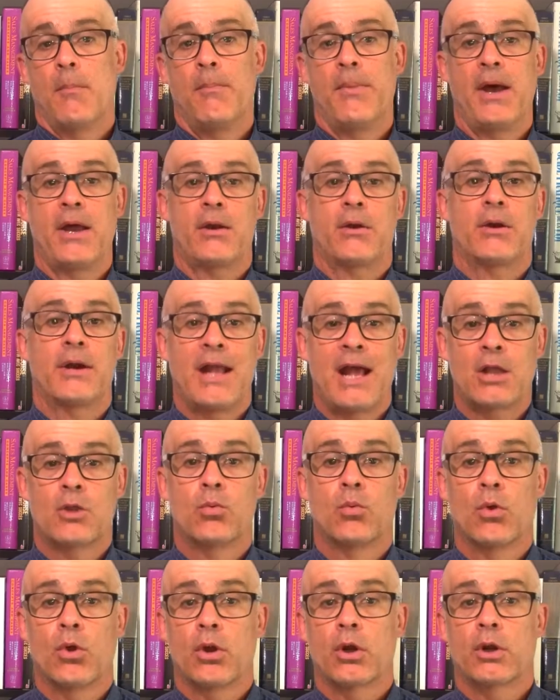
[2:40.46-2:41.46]
A better
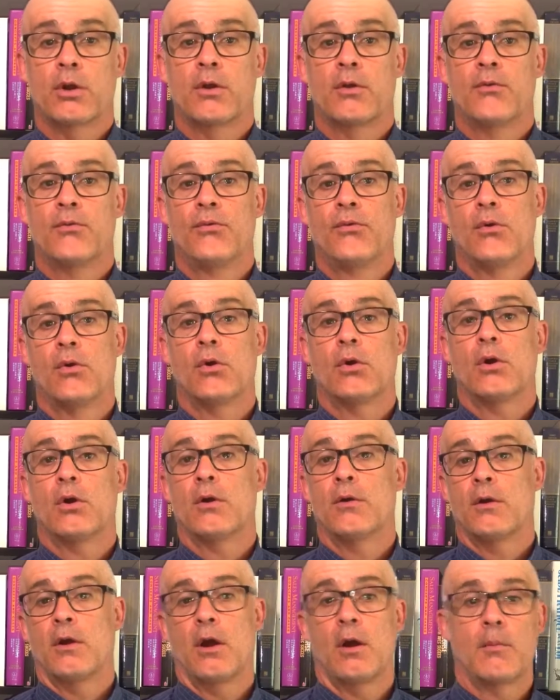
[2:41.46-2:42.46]
network
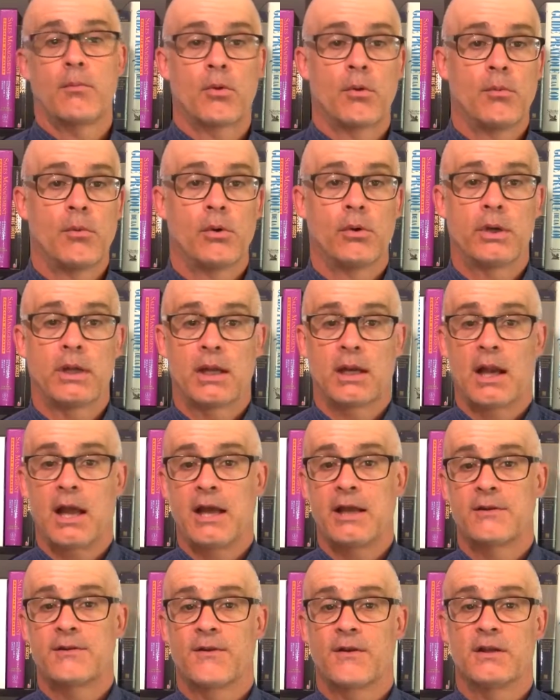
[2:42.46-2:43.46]
for promoting
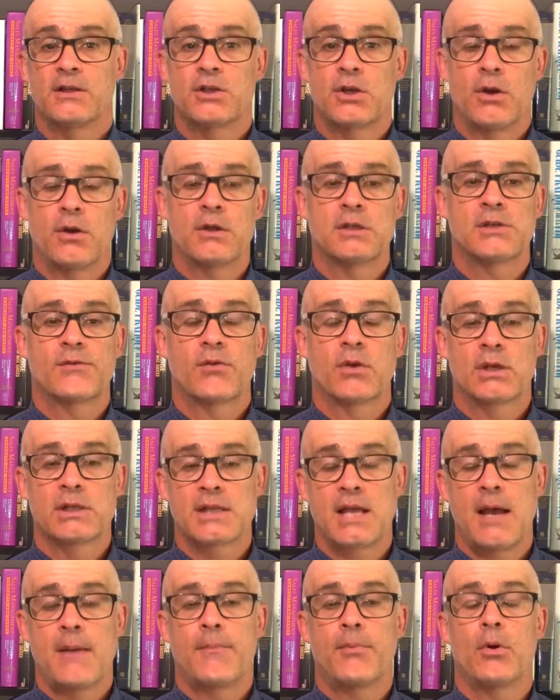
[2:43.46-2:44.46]
life insurance, for
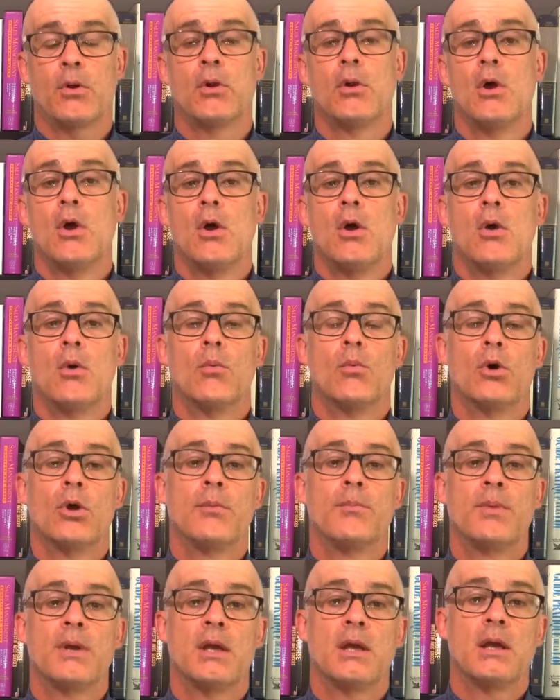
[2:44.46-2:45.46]
example,
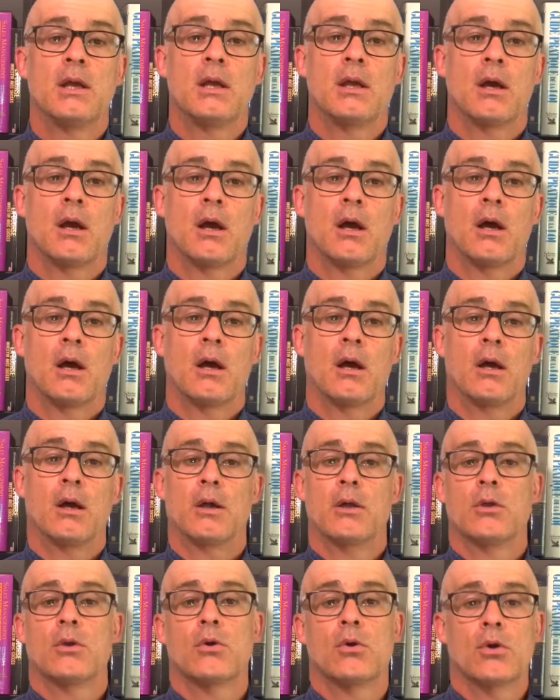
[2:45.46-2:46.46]
would be
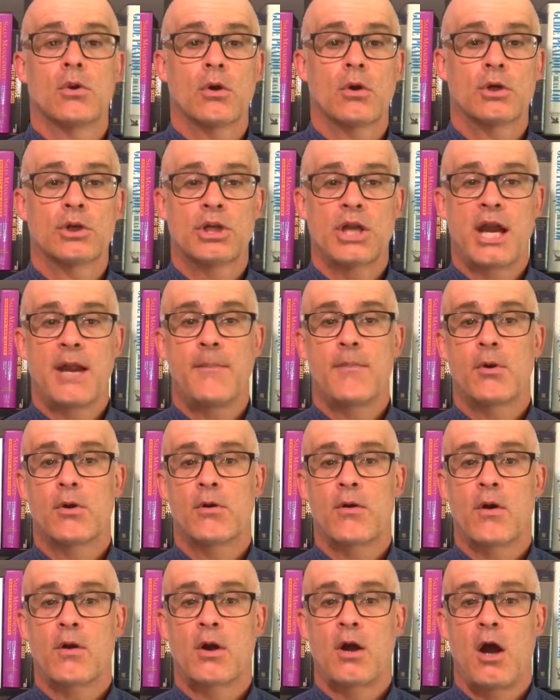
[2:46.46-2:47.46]
your
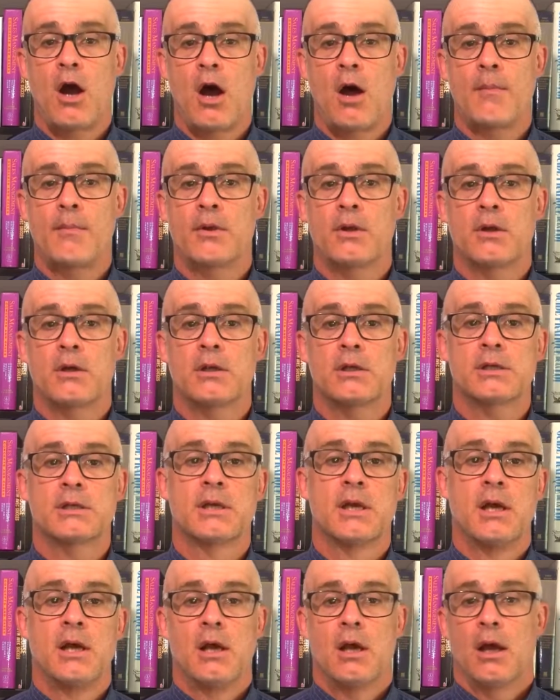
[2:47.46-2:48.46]
Chamber of
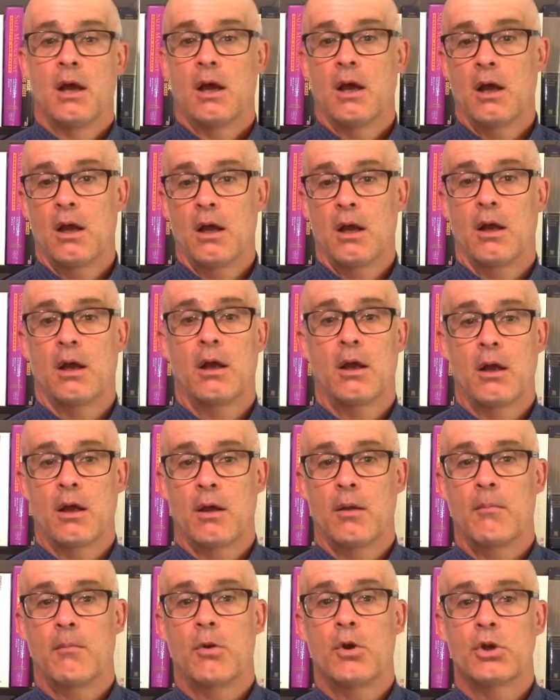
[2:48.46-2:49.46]
Commerce,
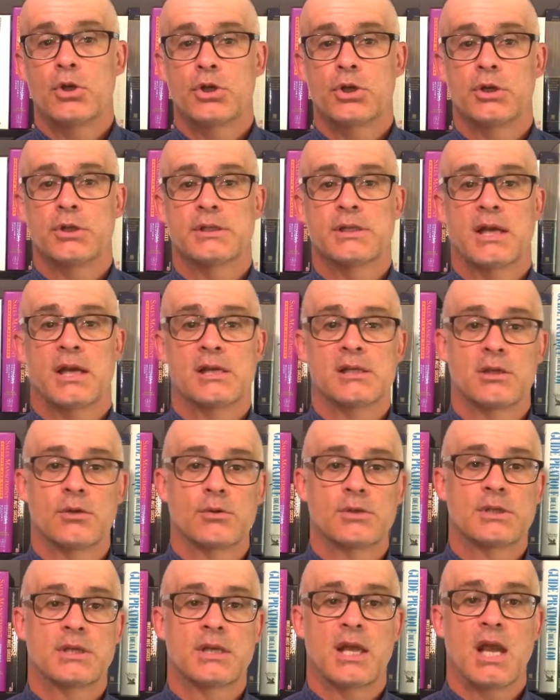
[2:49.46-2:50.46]
merchants
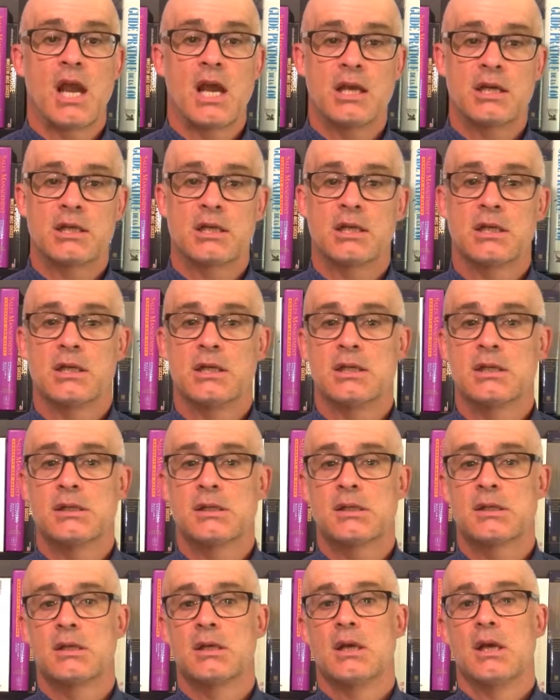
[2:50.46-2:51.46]

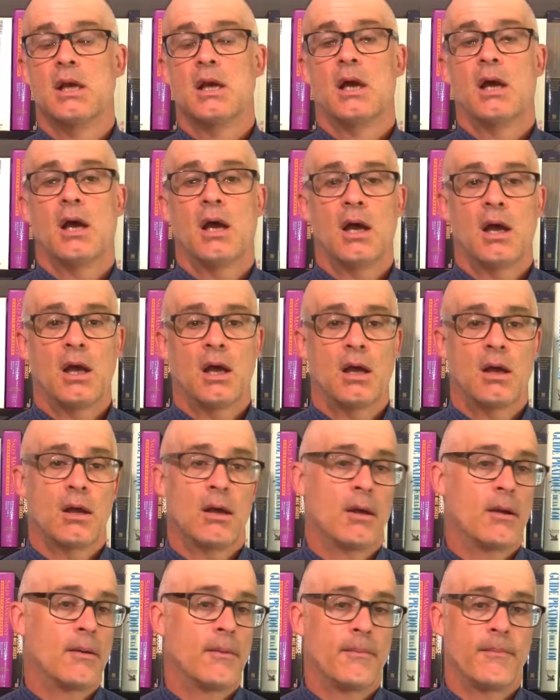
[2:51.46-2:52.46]
associations,
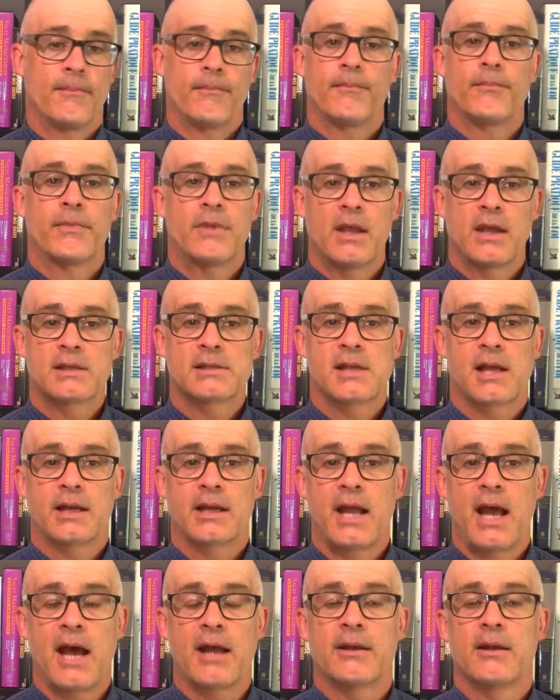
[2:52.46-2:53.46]
things
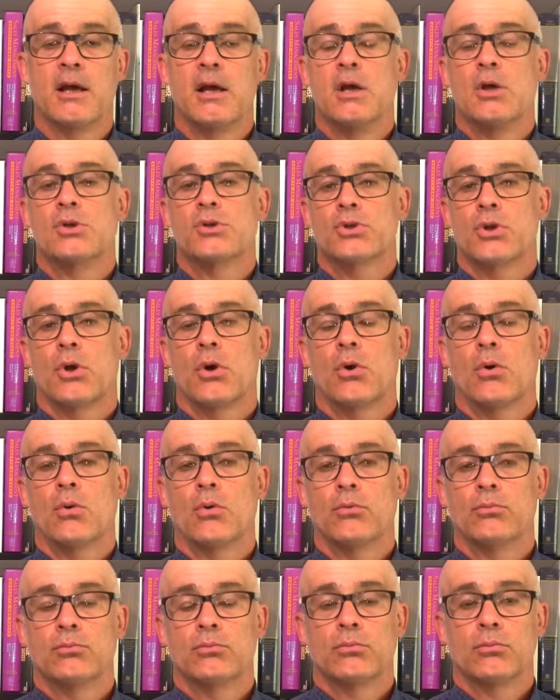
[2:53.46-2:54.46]
like that.
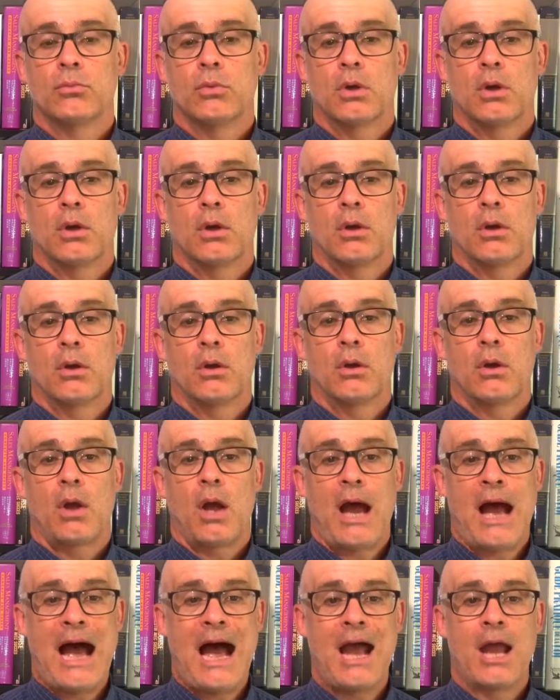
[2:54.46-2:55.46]
So
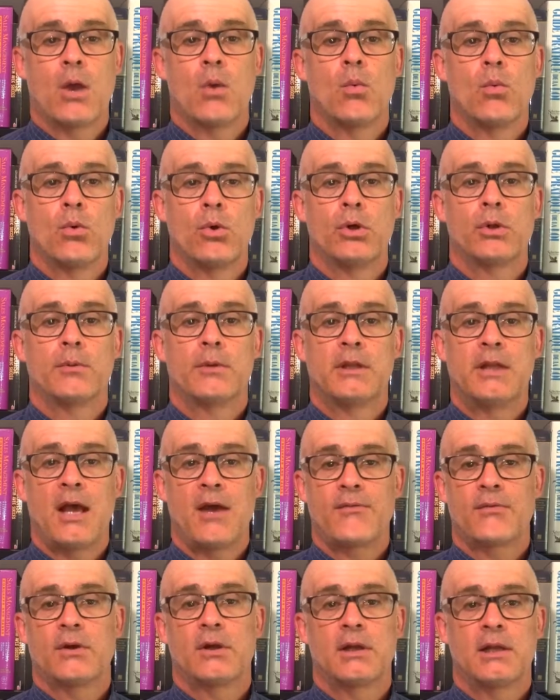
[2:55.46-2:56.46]
I would
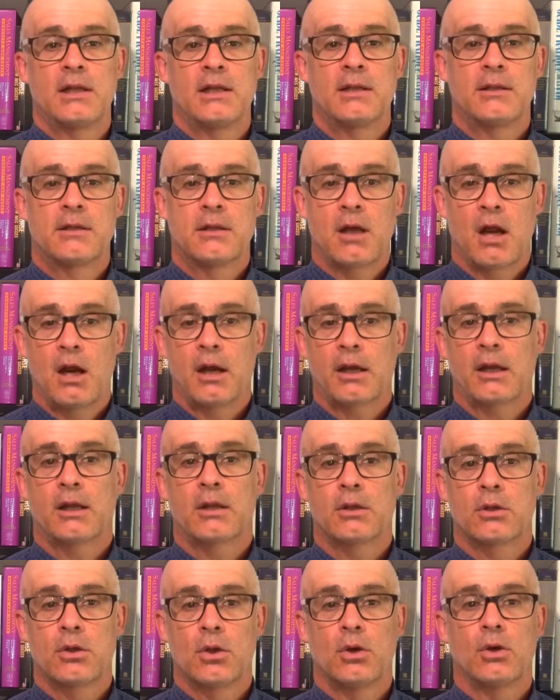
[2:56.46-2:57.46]
definitely
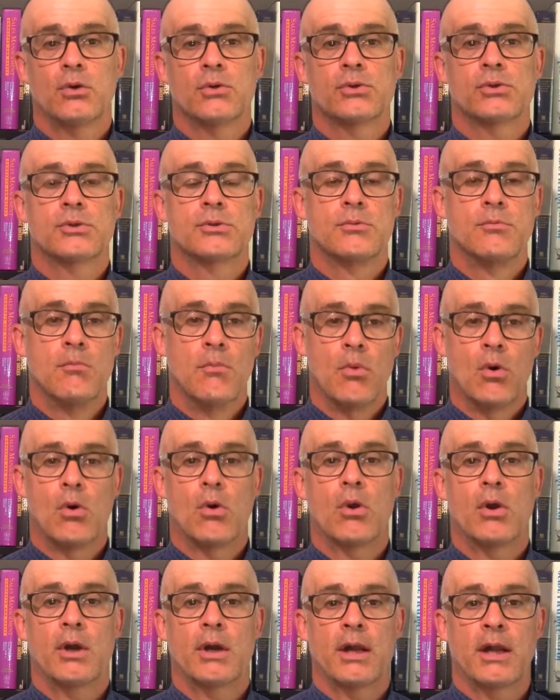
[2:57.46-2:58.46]
target those
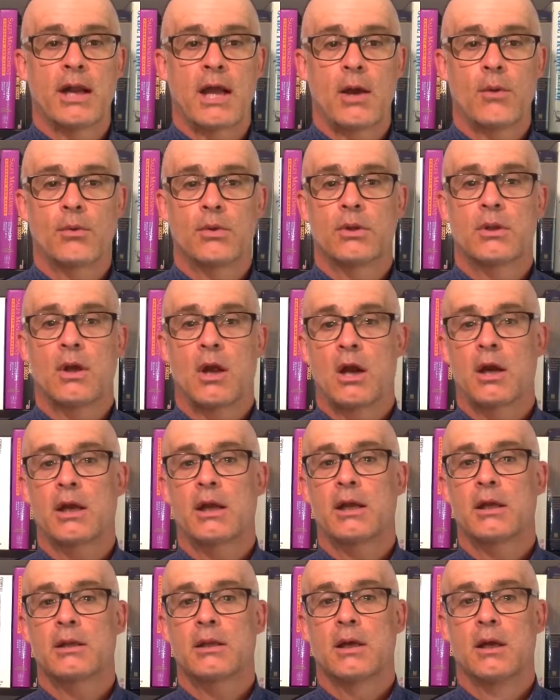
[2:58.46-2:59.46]
more than I would
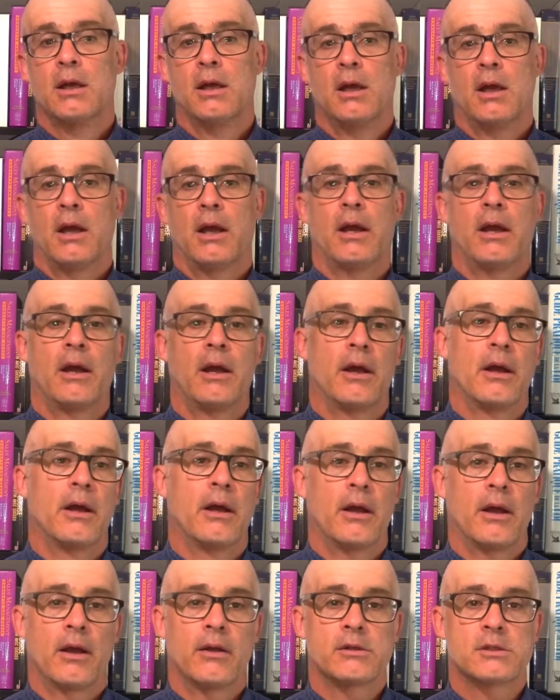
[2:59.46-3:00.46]
target
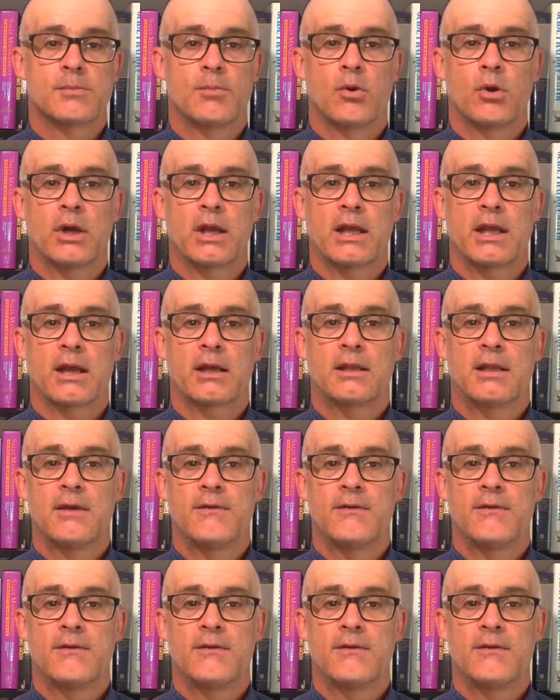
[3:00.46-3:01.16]
a sporting